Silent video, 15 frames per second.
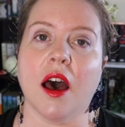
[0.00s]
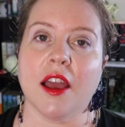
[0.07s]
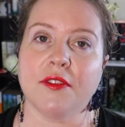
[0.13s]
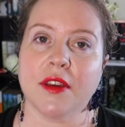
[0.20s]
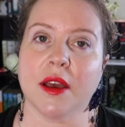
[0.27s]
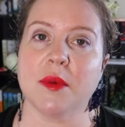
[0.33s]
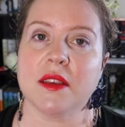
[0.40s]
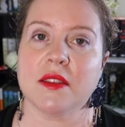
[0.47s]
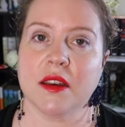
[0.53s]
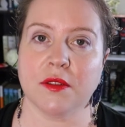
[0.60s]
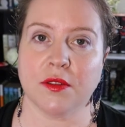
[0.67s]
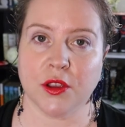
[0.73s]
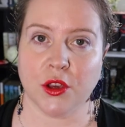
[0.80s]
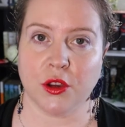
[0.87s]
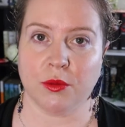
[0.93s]
I found
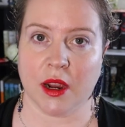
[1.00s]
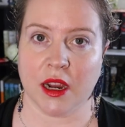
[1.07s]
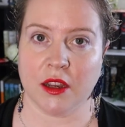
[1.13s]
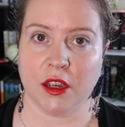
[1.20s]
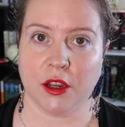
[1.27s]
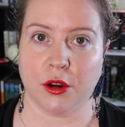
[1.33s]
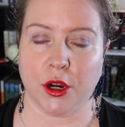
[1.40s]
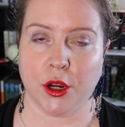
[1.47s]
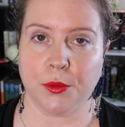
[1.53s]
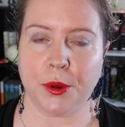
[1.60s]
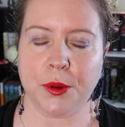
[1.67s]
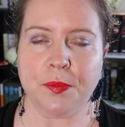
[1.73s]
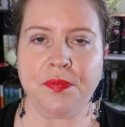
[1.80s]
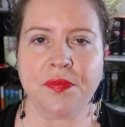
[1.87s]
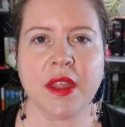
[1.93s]
myself a new writing group.
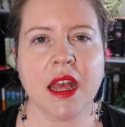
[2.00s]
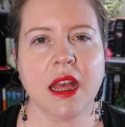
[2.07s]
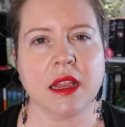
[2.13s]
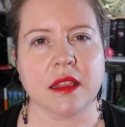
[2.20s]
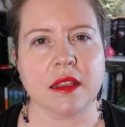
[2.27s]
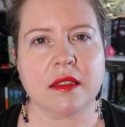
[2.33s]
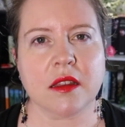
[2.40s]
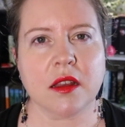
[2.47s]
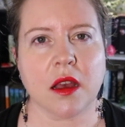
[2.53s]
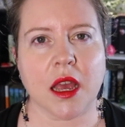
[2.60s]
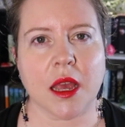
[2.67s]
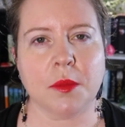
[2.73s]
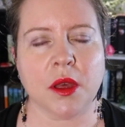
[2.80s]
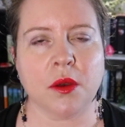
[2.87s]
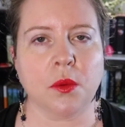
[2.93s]
This
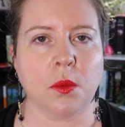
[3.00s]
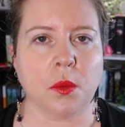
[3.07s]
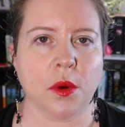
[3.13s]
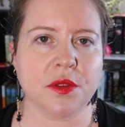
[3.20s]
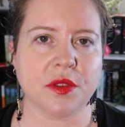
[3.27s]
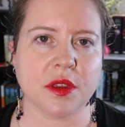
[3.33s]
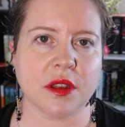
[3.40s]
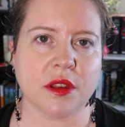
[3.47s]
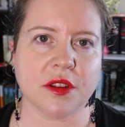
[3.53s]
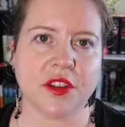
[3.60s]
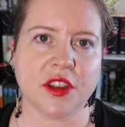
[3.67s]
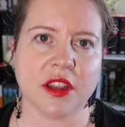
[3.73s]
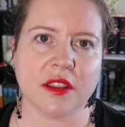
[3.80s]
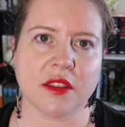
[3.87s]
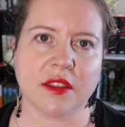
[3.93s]
time it
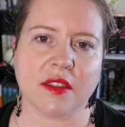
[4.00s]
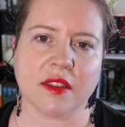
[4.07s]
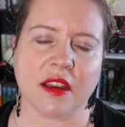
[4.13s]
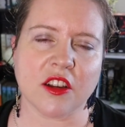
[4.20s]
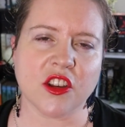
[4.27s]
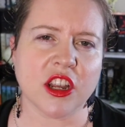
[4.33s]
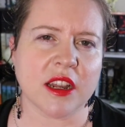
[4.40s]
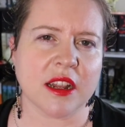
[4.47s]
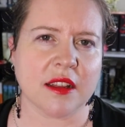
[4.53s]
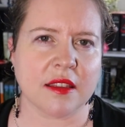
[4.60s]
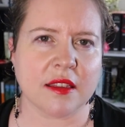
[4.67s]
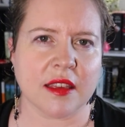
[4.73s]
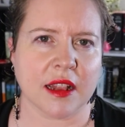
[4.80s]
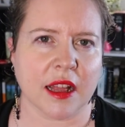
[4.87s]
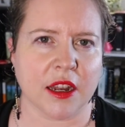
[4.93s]
wasn't such an
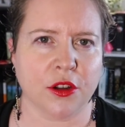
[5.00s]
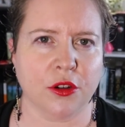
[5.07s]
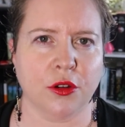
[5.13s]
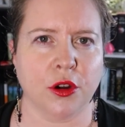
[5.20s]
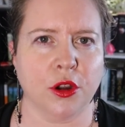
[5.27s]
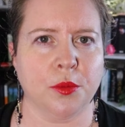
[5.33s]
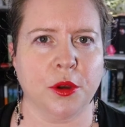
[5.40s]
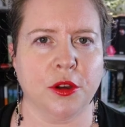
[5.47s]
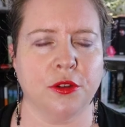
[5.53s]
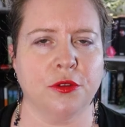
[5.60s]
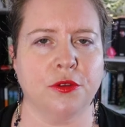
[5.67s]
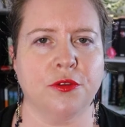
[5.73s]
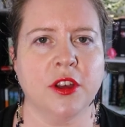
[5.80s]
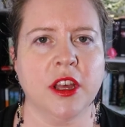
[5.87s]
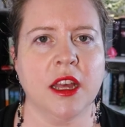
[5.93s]
insulated group
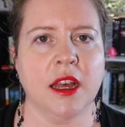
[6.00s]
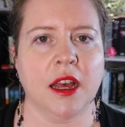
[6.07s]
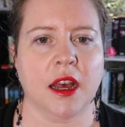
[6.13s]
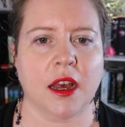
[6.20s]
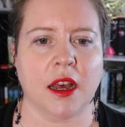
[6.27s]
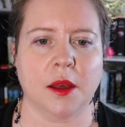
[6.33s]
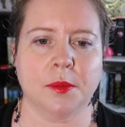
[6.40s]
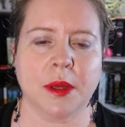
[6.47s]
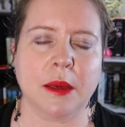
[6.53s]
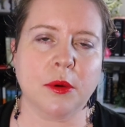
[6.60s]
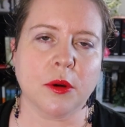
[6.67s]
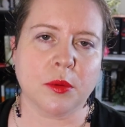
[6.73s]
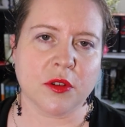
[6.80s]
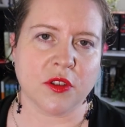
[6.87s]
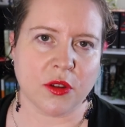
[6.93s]
of
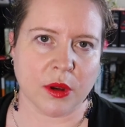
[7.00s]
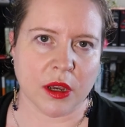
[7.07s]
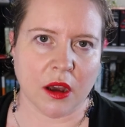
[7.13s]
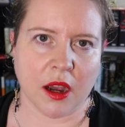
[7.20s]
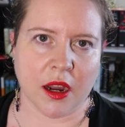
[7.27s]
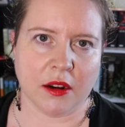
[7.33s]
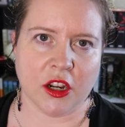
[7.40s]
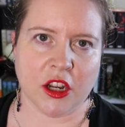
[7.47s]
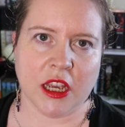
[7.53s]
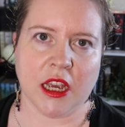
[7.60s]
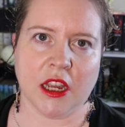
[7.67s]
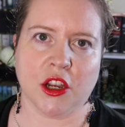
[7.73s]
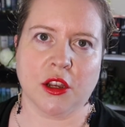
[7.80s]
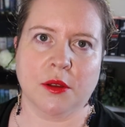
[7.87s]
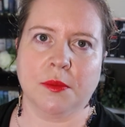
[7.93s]
people pursuing higher
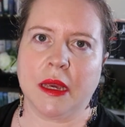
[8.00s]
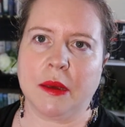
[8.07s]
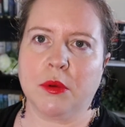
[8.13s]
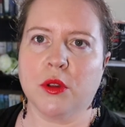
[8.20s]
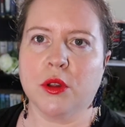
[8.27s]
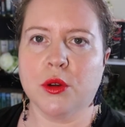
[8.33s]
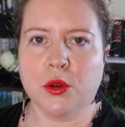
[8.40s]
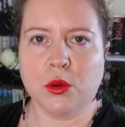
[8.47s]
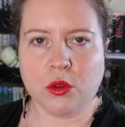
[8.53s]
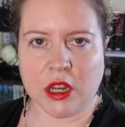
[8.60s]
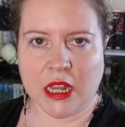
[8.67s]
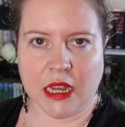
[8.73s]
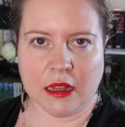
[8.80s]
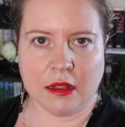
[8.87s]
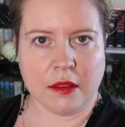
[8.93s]
education, people who had all
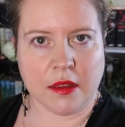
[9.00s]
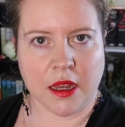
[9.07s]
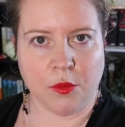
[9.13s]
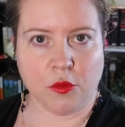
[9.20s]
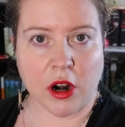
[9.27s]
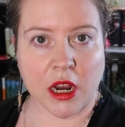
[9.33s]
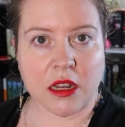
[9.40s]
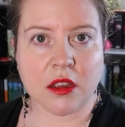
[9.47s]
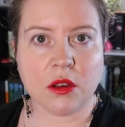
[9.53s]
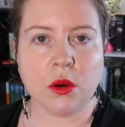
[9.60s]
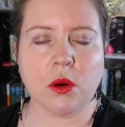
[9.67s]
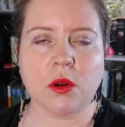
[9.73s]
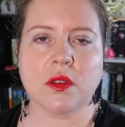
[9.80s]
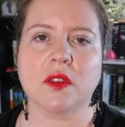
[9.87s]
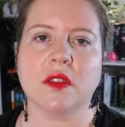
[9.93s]
taken the same writing
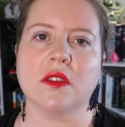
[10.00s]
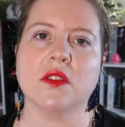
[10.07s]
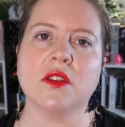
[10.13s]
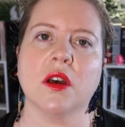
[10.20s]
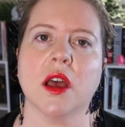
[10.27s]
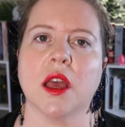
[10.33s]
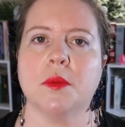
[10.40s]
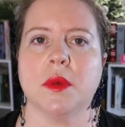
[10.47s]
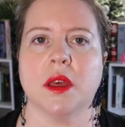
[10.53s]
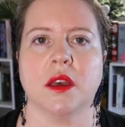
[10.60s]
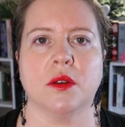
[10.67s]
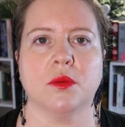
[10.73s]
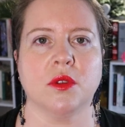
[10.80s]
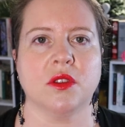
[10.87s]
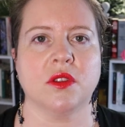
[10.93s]
course. This time
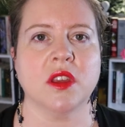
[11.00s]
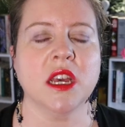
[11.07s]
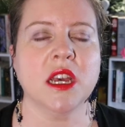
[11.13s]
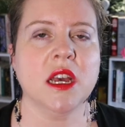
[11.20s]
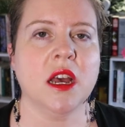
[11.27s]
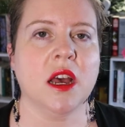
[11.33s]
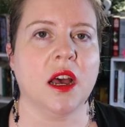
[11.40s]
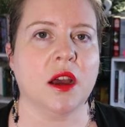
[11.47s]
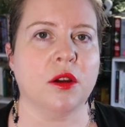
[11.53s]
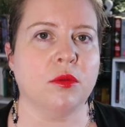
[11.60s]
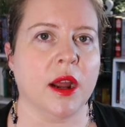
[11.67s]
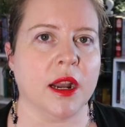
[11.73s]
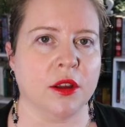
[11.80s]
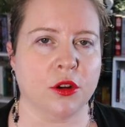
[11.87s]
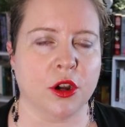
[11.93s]
it was a
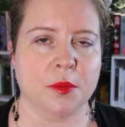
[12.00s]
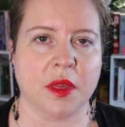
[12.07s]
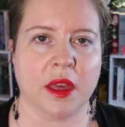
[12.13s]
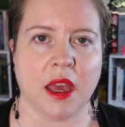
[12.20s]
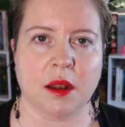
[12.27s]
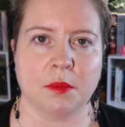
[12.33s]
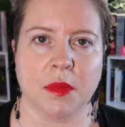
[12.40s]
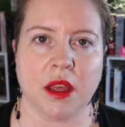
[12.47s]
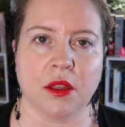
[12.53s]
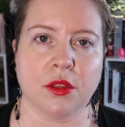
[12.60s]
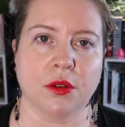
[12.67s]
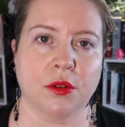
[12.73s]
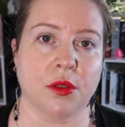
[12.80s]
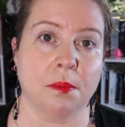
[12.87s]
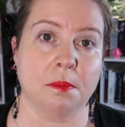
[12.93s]
writing group that had met
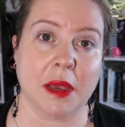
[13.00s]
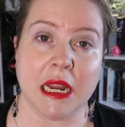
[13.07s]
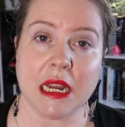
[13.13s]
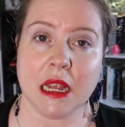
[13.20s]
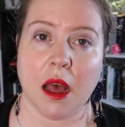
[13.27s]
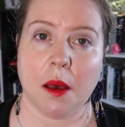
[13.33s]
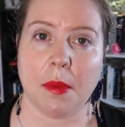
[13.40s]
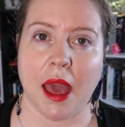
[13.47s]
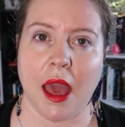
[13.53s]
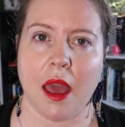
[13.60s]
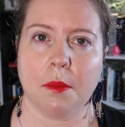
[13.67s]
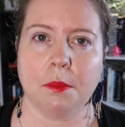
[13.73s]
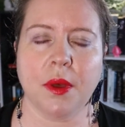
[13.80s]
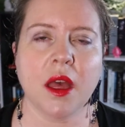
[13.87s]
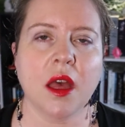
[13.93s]
through the Meetup
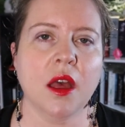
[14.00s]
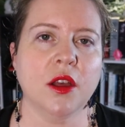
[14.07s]
app.